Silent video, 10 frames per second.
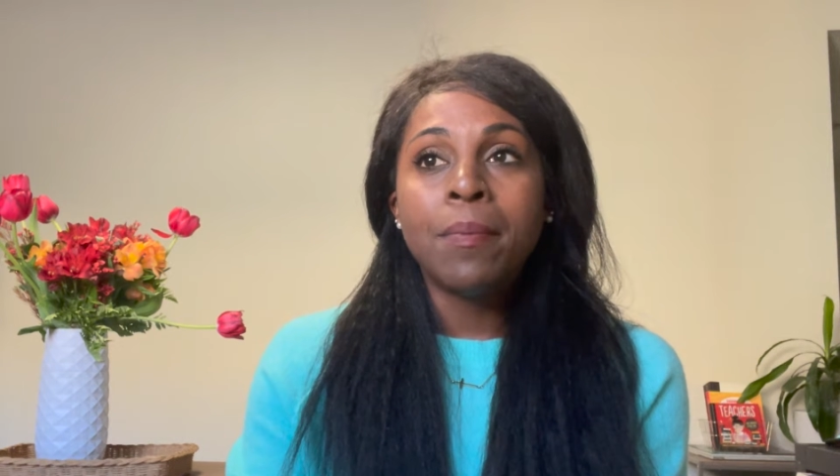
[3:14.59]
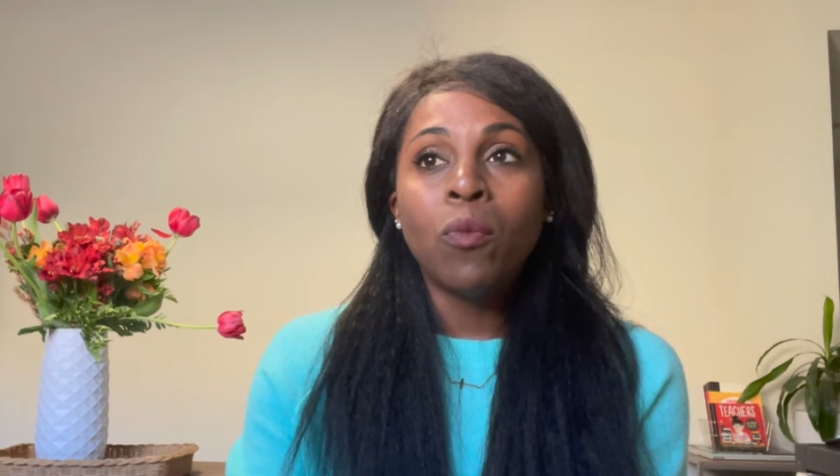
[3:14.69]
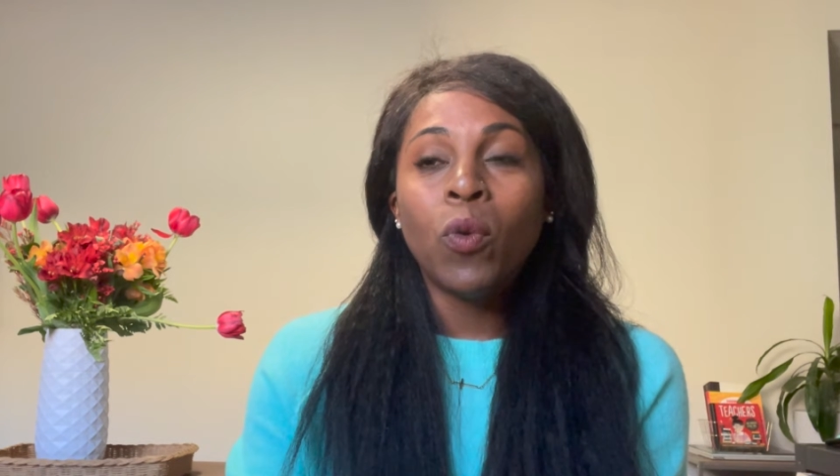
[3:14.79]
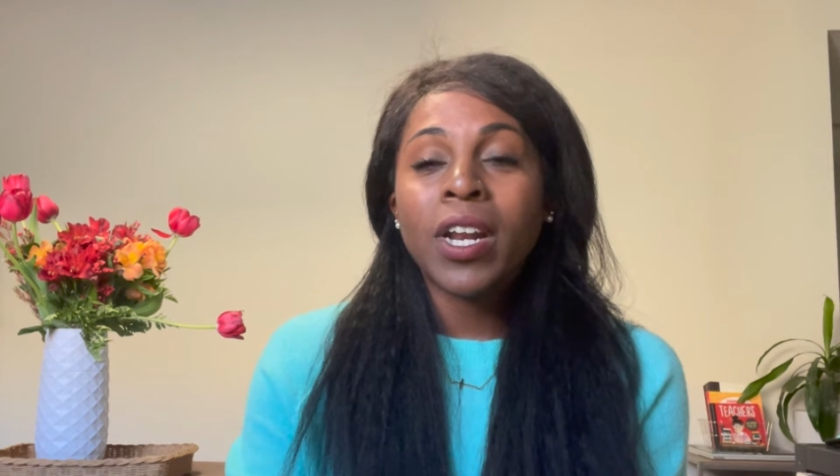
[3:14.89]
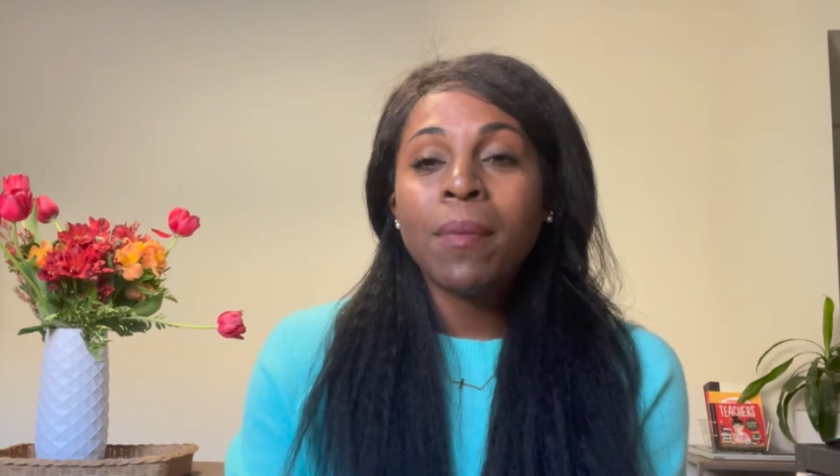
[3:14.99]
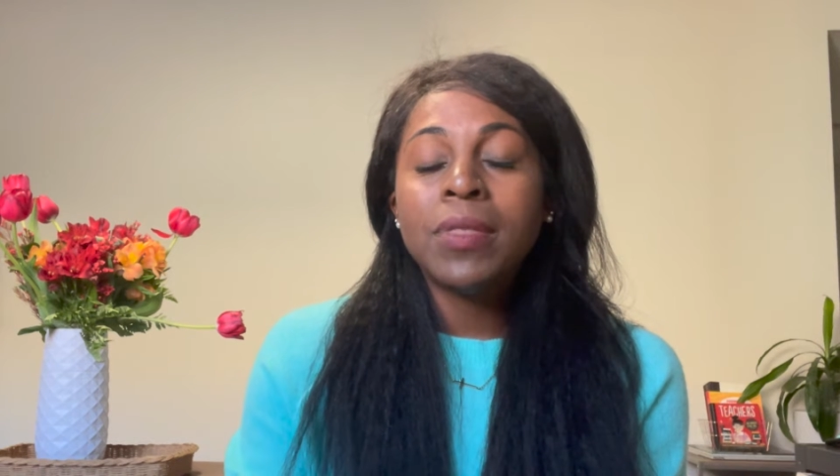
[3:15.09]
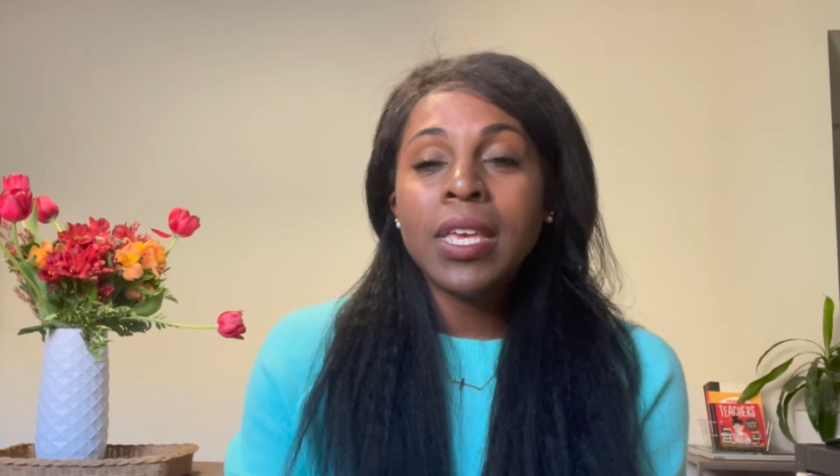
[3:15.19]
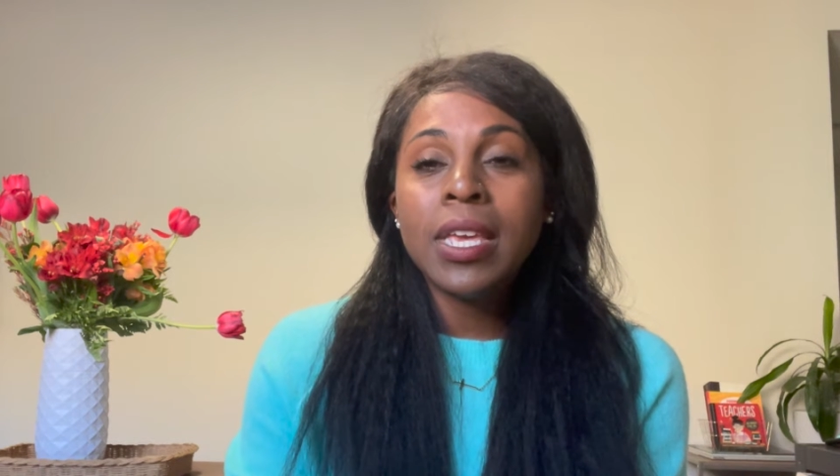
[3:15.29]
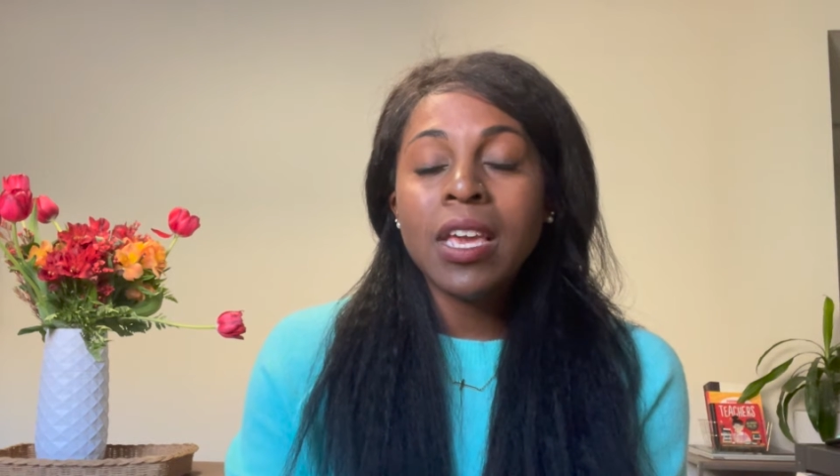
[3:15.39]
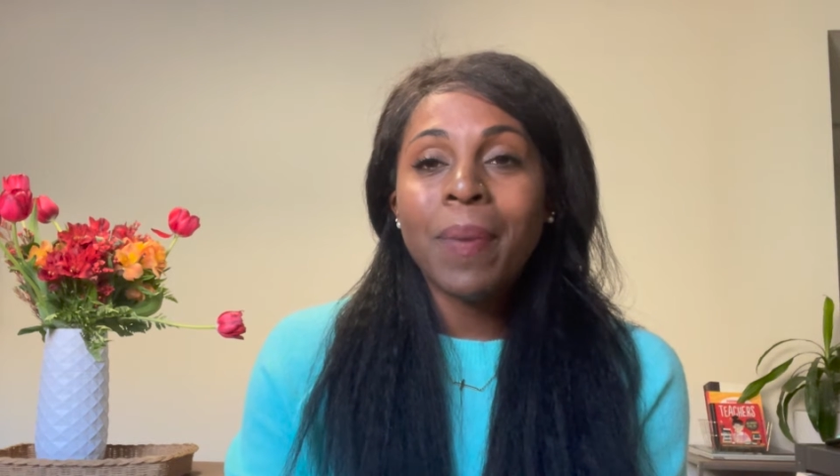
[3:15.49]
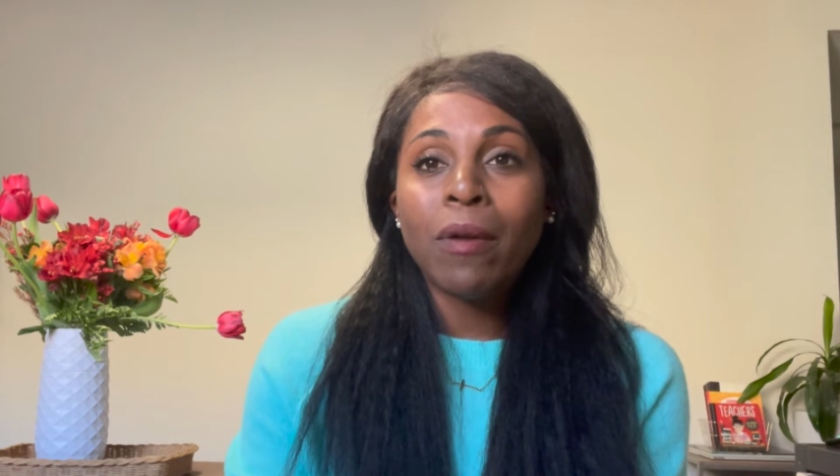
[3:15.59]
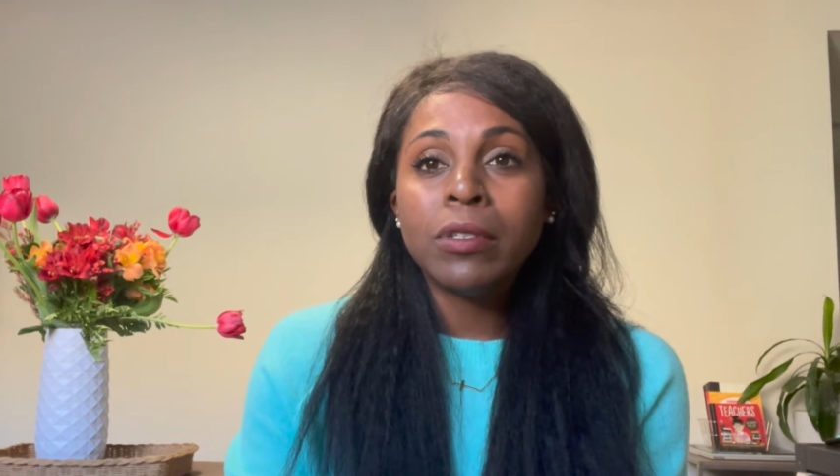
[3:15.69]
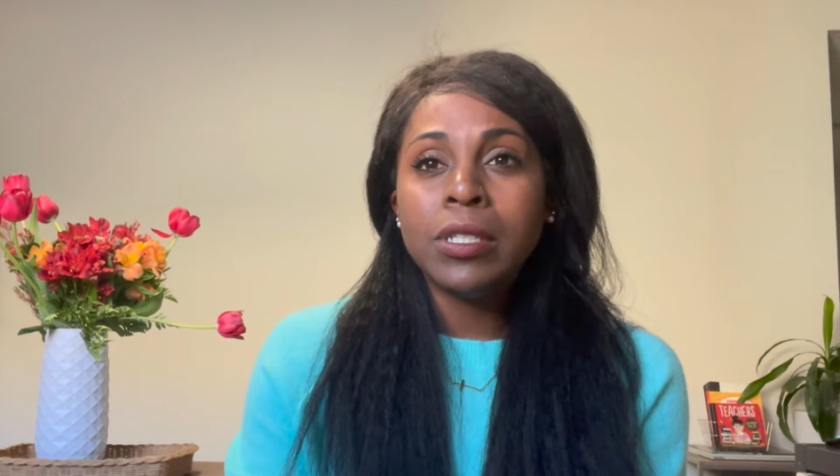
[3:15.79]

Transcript: when I'm thinking about